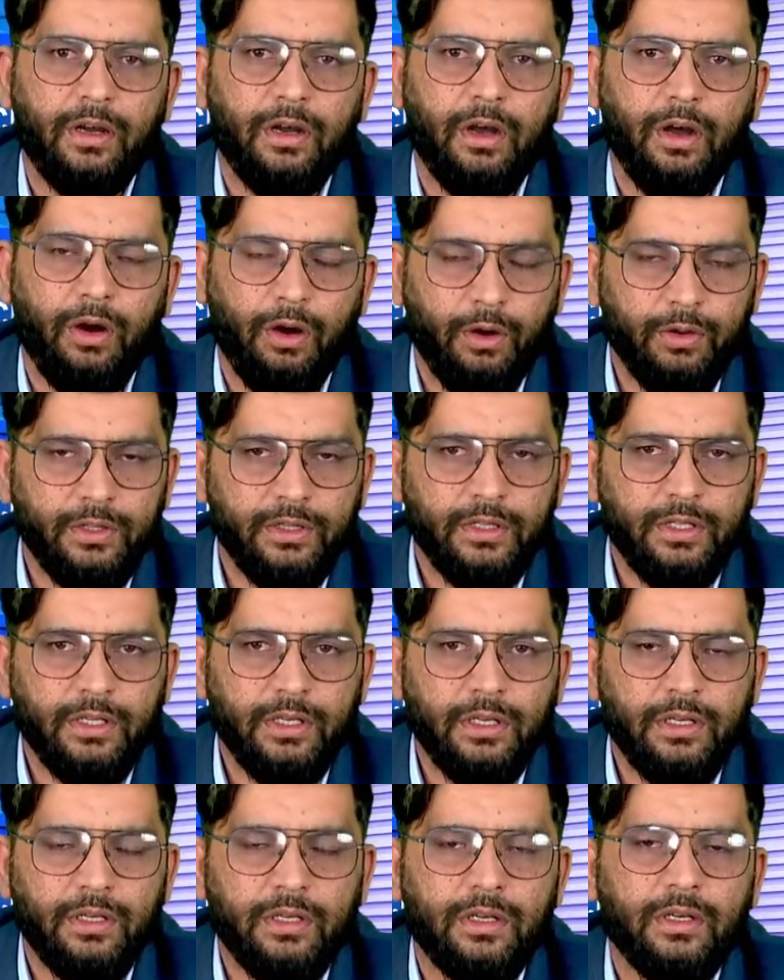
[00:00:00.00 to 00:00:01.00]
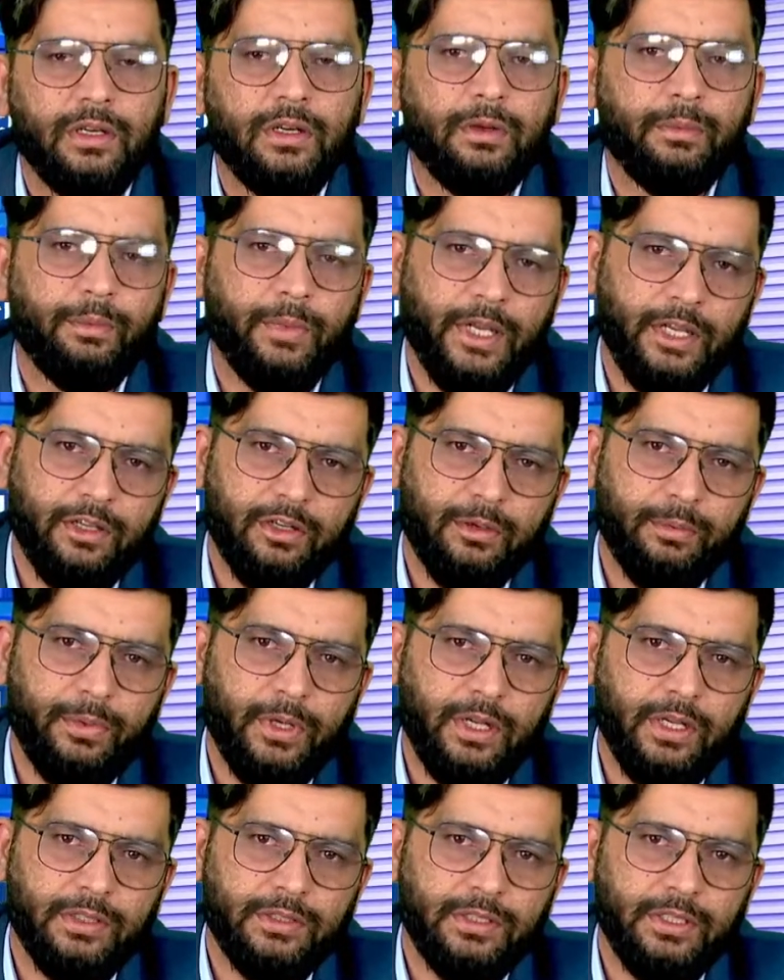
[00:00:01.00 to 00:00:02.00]
on the
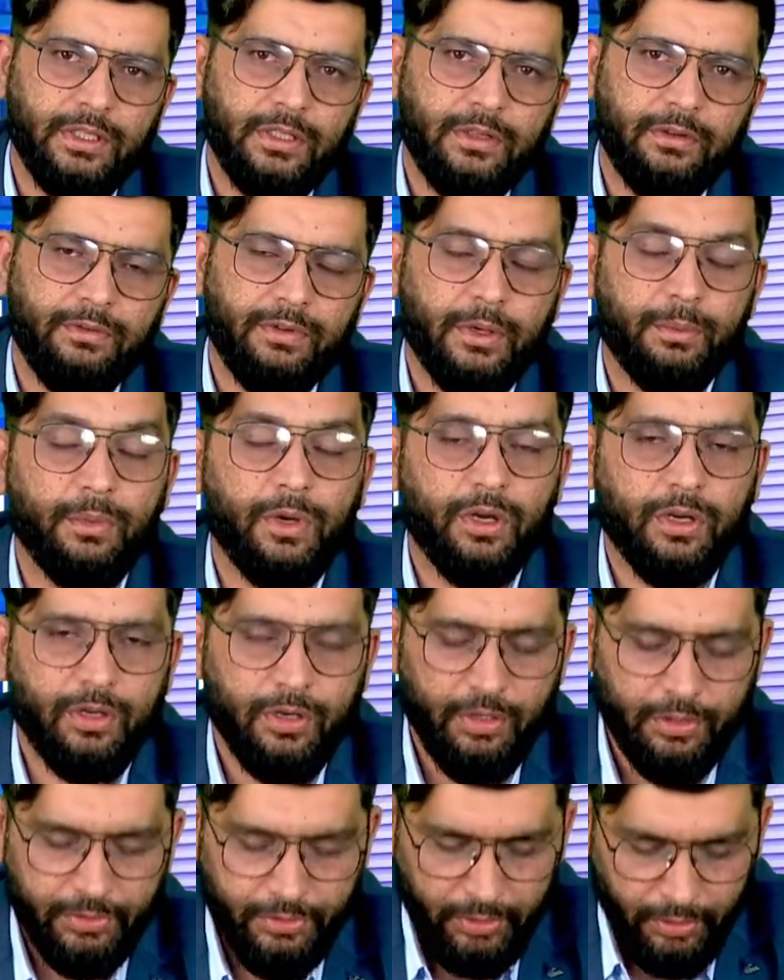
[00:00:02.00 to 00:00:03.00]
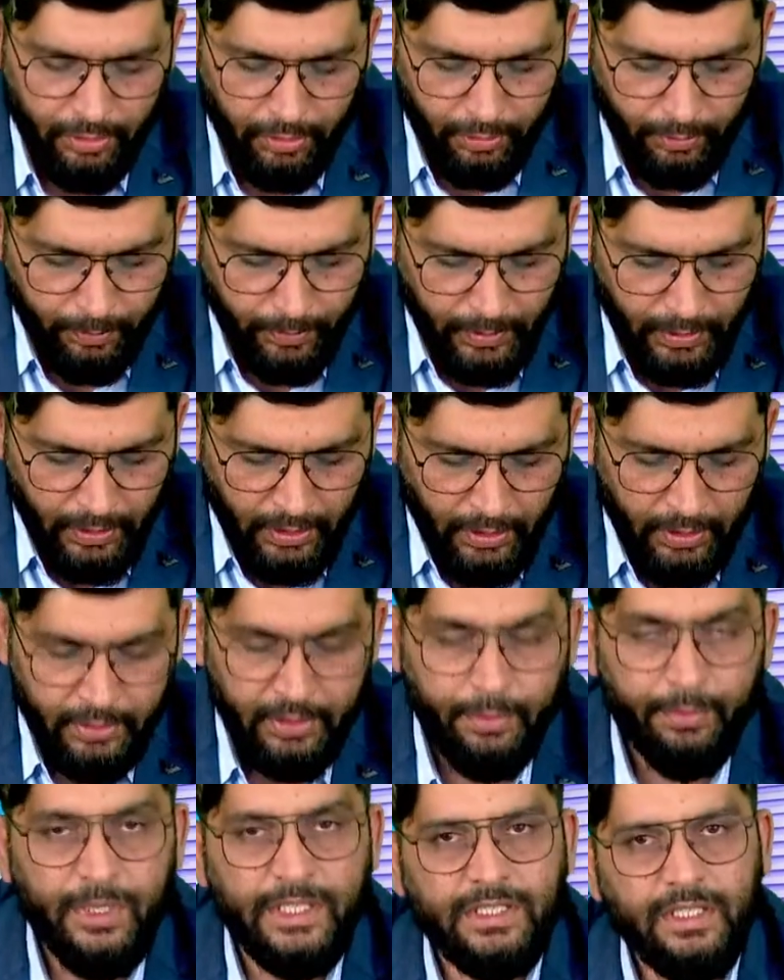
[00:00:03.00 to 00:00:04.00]
microbiology from across the globe. The
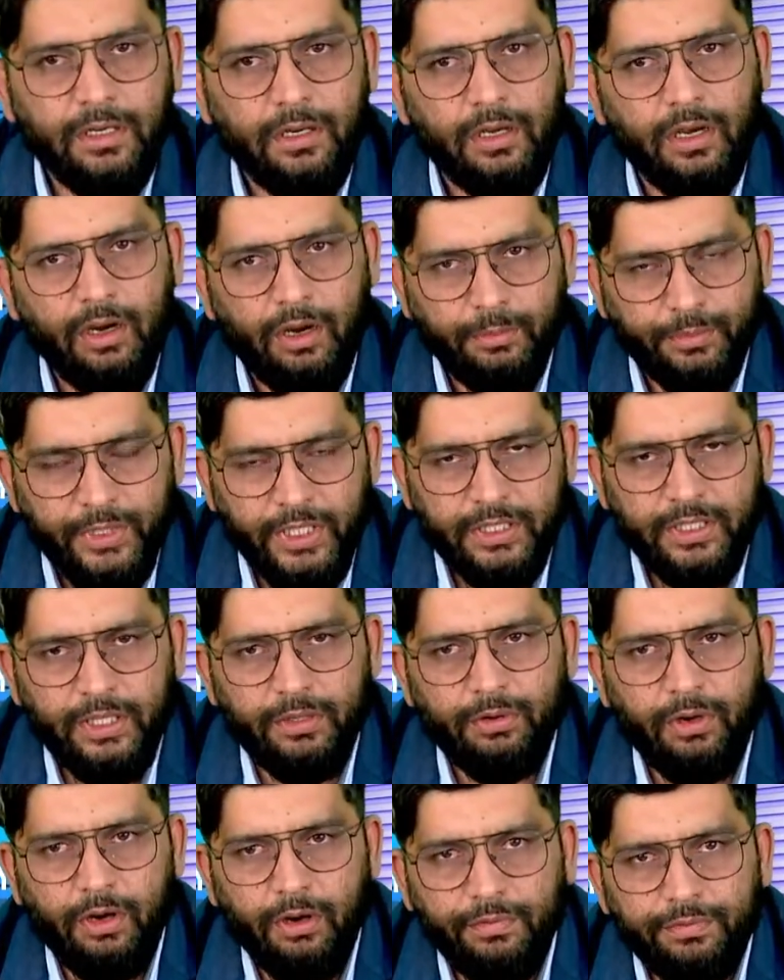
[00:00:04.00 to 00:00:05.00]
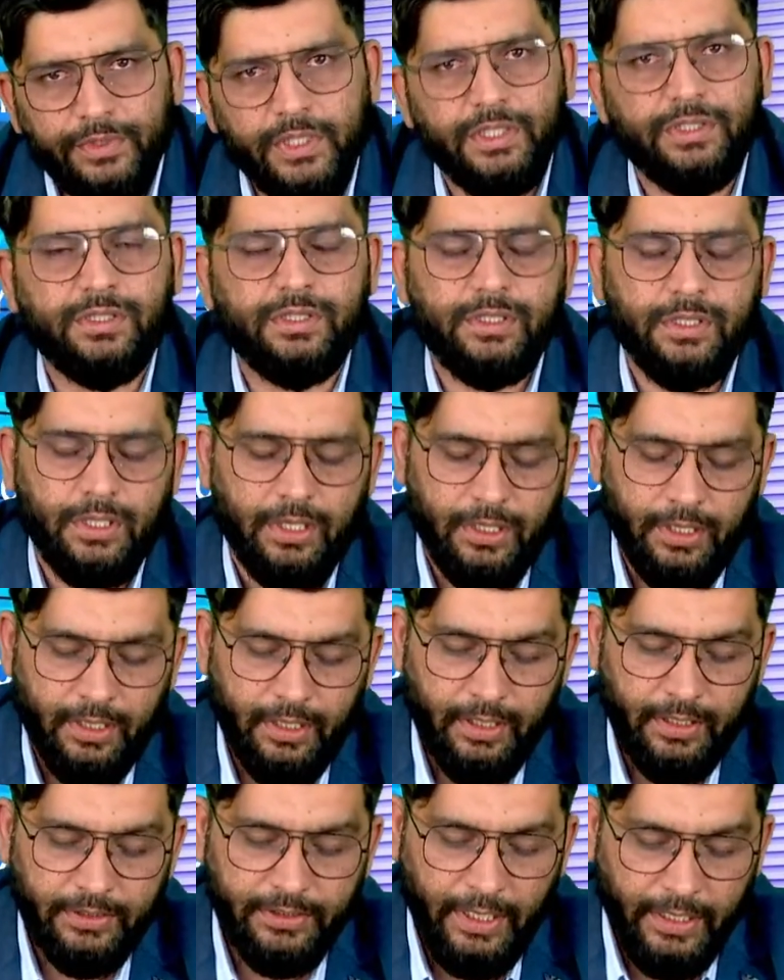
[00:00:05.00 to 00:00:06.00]
major objective of this
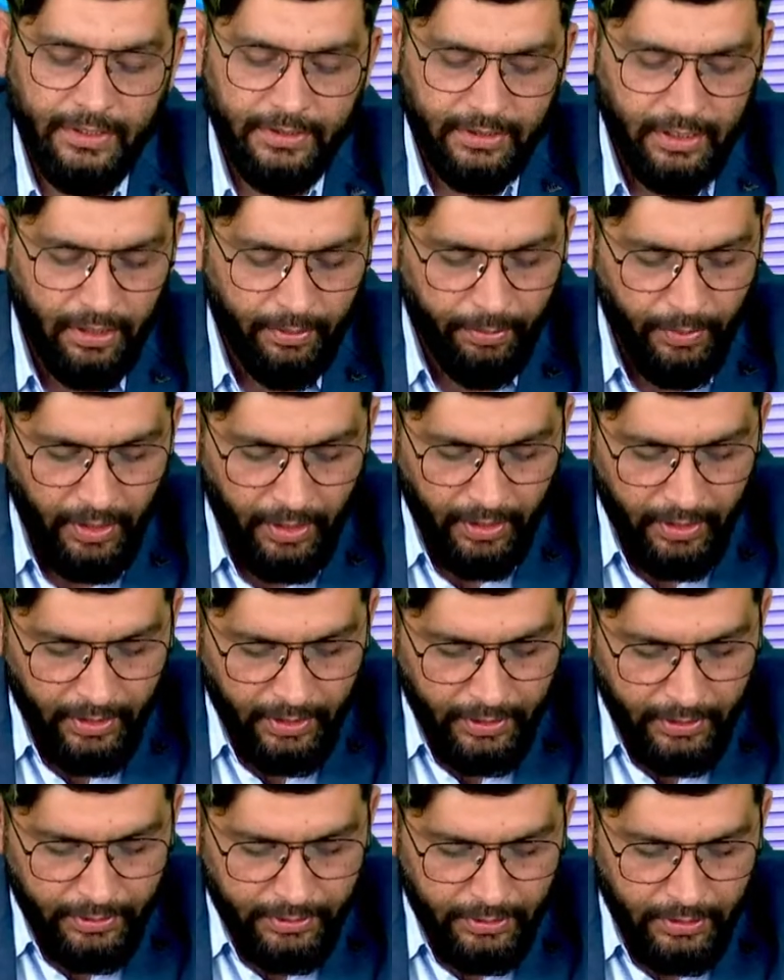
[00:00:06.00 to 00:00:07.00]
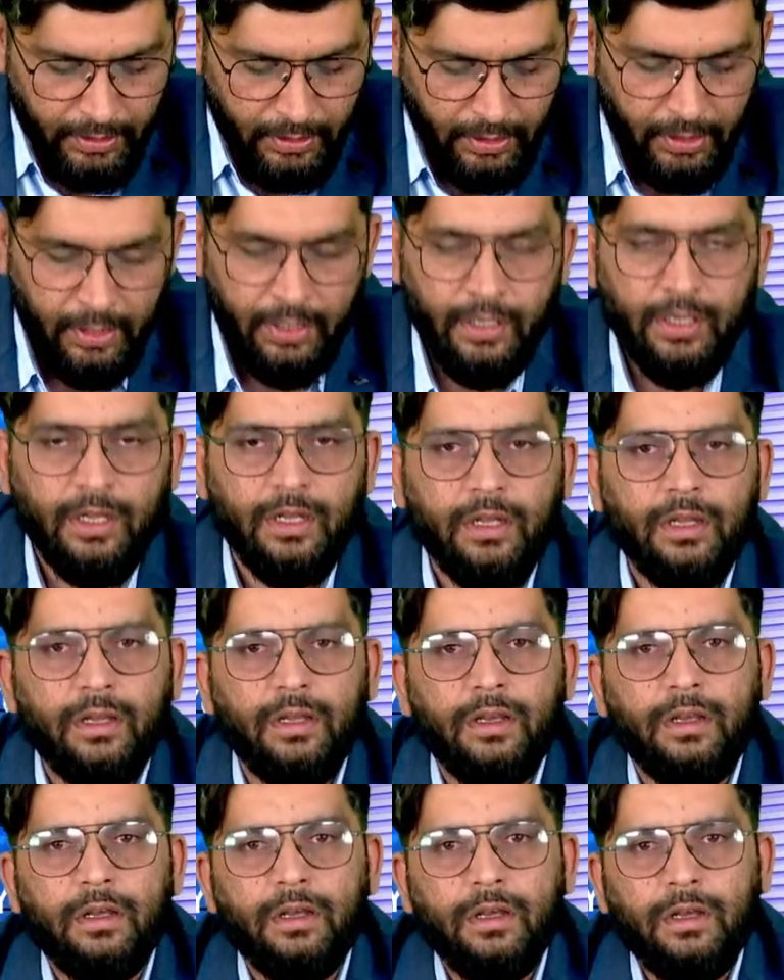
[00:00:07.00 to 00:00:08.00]
science club is,
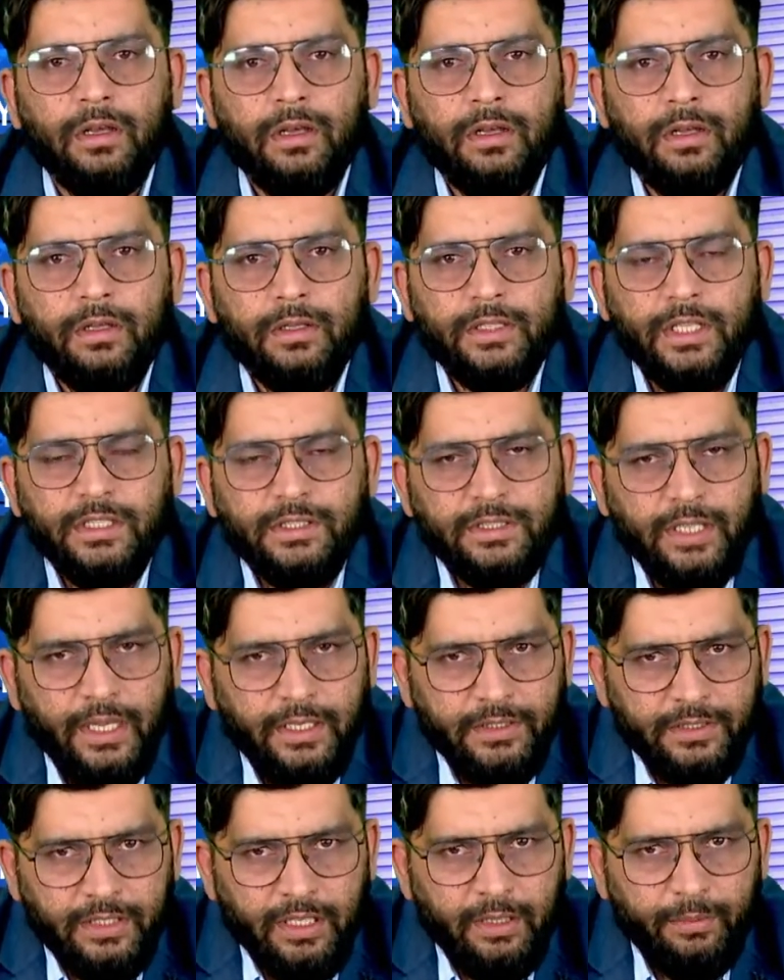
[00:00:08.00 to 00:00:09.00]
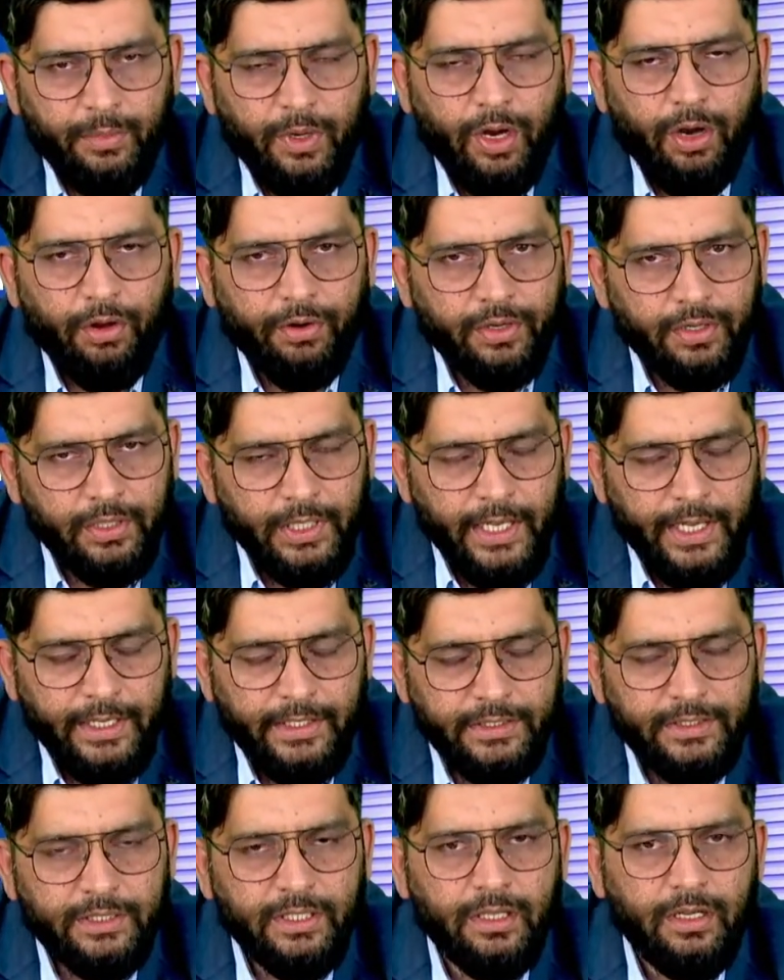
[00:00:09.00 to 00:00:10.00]
this science club
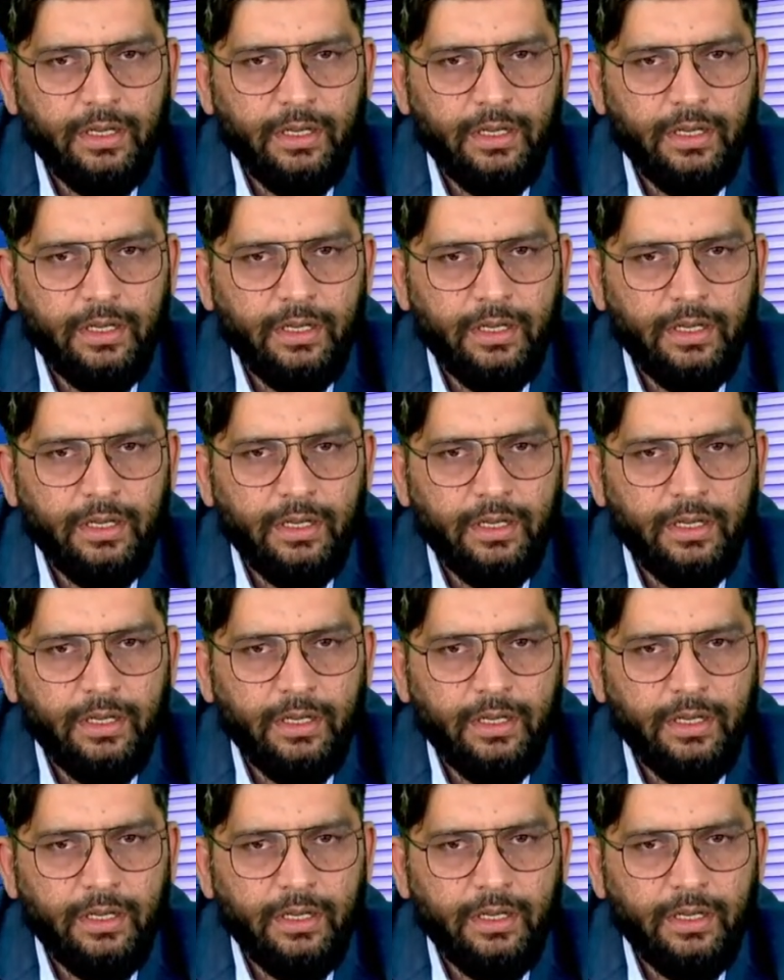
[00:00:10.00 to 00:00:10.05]
organize